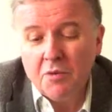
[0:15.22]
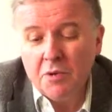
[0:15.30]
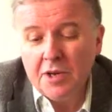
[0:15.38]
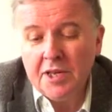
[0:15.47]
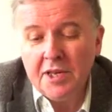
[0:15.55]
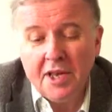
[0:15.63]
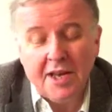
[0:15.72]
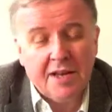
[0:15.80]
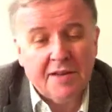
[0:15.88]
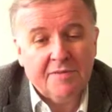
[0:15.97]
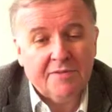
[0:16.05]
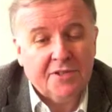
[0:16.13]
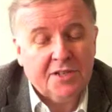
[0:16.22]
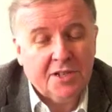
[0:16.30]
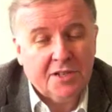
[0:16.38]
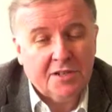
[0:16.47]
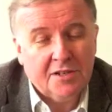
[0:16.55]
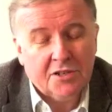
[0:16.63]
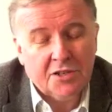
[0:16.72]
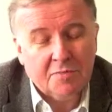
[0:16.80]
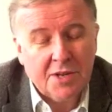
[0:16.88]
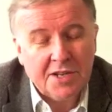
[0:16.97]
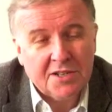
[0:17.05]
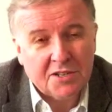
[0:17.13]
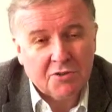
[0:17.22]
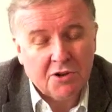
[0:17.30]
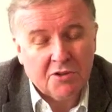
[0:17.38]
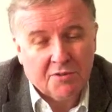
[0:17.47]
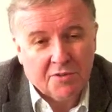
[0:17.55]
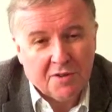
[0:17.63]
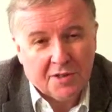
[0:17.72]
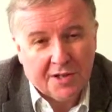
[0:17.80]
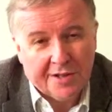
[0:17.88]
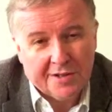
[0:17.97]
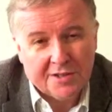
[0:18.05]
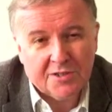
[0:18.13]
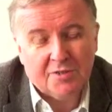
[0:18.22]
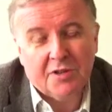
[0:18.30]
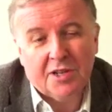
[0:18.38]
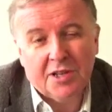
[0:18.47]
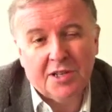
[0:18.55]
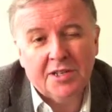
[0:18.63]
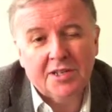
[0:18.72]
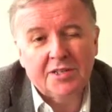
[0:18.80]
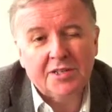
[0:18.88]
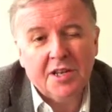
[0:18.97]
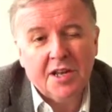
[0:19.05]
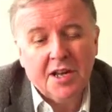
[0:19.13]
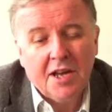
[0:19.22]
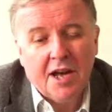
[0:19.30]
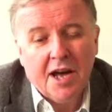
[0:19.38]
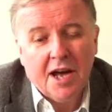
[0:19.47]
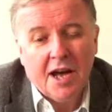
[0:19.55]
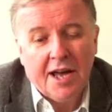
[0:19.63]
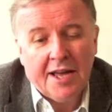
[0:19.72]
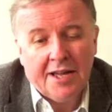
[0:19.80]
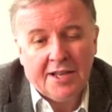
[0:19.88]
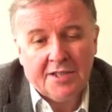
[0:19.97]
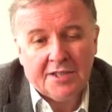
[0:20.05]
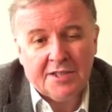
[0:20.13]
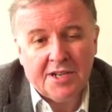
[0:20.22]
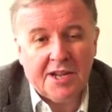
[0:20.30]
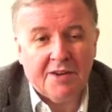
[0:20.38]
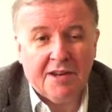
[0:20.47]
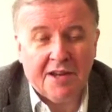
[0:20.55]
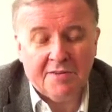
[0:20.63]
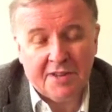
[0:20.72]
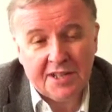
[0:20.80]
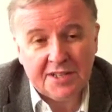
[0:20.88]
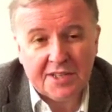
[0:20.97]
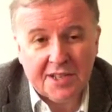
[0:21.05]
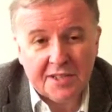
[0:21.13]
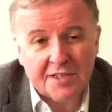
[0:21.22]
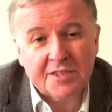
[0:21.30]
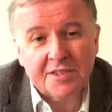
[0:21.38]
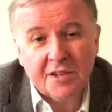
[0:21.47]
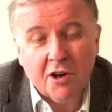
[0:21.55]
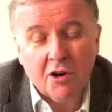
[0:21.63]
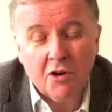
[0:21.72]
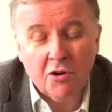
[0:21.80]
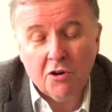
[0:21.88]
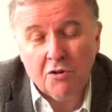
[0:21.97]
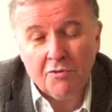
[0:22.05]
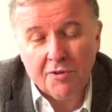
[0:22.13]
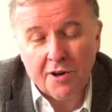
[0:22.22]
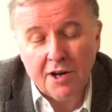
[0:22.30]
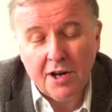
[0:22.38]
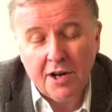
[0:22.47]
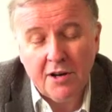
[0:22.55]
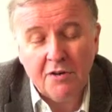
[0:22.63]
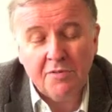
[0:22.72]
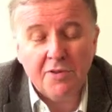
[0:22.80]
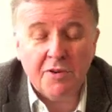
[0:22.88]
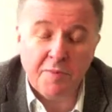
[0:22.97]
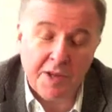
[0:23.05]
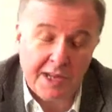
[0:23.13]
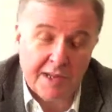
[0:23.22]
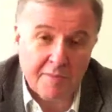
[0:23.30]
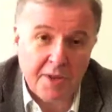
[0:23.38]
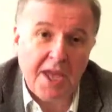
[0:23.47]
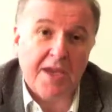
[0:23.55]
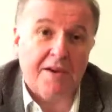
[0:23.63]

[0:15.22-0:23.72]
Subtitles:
We have seen tremendous growth in the last 3 years and now have assets of over £1 million.